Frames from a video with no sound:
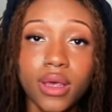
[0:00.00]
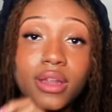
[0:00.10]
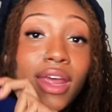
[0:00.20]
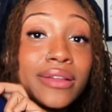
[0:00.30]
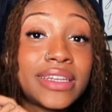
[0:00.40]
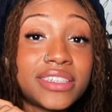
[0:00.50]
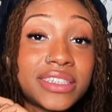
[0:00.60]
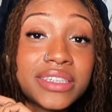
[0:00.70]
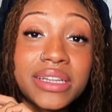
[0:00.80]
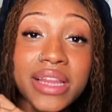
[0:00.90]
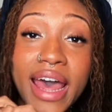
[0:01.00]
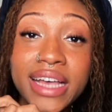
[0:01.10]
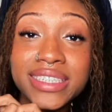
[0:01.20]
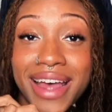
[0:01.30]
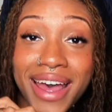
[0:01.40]
Now this is the
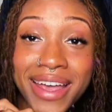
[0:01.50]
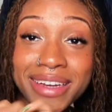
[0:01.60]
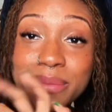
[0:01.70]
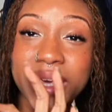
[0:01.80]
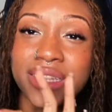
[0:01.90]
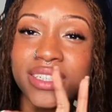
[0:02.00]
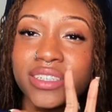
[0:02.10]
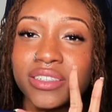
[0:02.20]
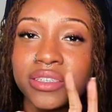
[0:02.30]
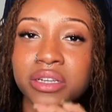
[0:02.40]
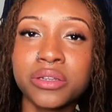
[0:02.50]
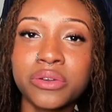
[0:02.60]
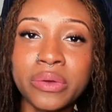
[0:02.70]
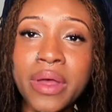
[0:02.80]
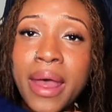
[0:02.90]
last item and this is just a
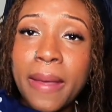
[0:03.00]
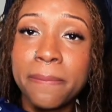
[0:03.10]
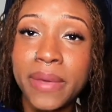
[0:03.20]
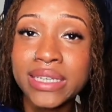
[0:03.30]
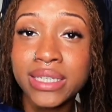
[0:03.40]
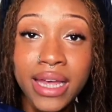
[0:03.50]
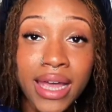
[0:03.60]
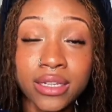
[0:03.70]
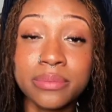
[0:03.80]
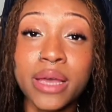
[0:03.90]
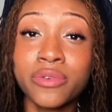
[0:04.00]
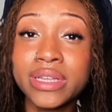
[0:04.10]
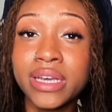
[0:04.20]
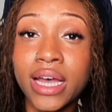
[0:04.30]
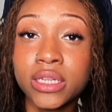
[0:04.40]
little basic item. I really
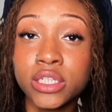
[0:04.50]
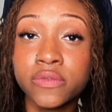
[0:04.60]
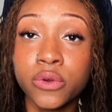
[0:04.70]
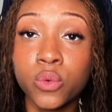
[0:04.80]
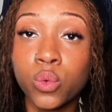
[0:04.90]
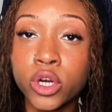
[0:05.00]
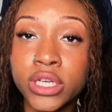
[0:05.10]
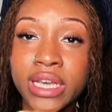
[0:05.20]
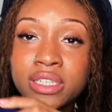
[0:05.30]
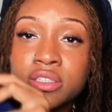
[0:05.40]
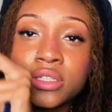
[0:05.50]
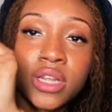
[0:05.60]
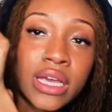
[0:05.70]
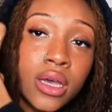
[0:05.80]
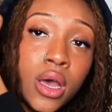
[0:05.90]
got this for work and it's just
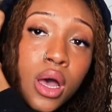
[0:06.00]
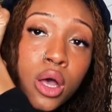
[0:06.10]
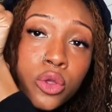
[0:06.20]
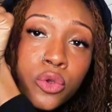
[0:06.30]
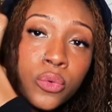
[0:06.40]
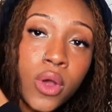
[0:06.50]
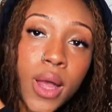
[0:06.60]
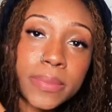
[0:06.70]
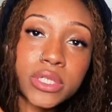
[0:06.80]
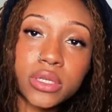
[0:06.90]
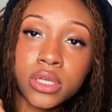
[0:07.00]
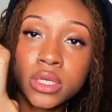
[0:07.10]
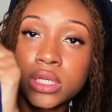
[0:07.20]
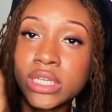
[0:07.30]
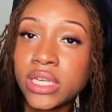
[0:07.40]
like a cropped
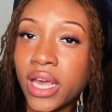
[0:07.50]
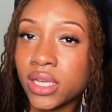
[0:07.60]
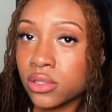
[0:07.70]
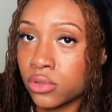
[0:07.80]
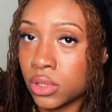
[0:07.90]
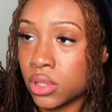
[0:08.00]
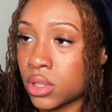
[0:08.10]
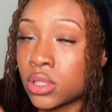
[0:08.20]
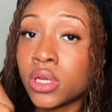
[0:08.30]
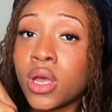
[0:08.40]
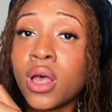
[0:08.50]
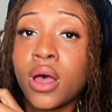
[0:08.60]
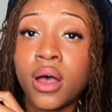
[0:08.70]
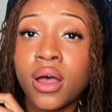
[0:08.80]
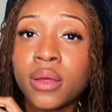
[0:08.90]
hoodie. It has a little hood.
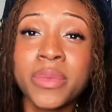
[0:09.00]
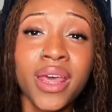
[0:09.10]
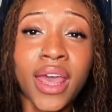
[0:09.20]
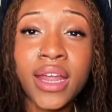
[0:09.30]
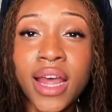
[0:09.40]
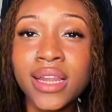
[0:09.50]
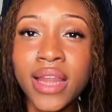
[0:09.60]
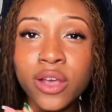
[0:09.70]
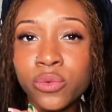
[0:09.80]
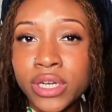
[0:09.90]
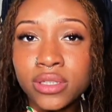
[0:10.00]
Um, and I like wearing